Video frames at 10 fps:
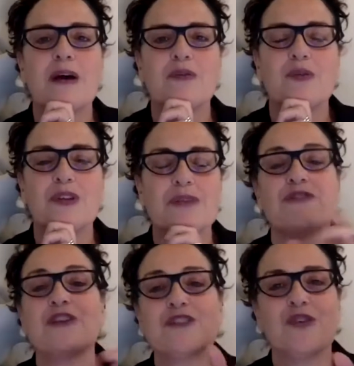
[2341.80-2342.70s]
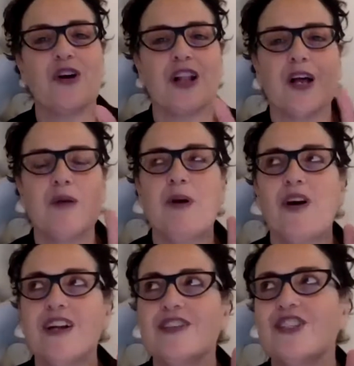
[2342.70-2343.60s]
William. First of all, a
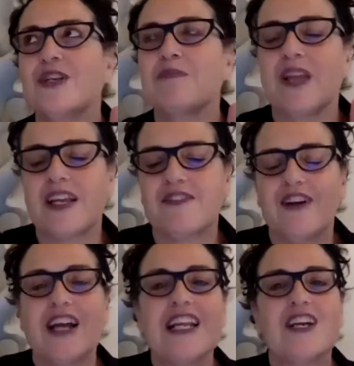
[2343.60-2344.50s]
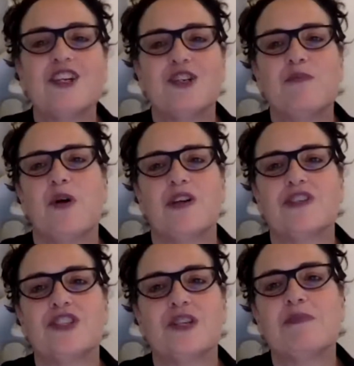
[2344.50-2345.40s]
partnership, like finding a good
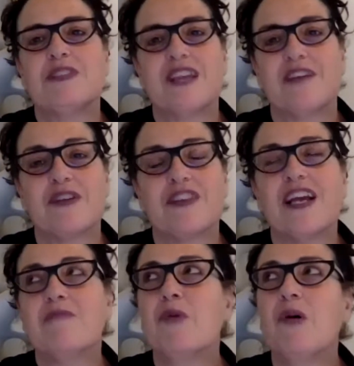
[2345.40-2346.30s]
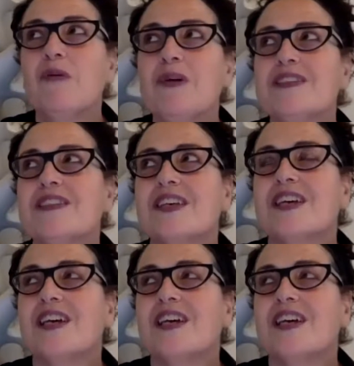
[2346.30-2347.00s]
partnership is everything. I'm always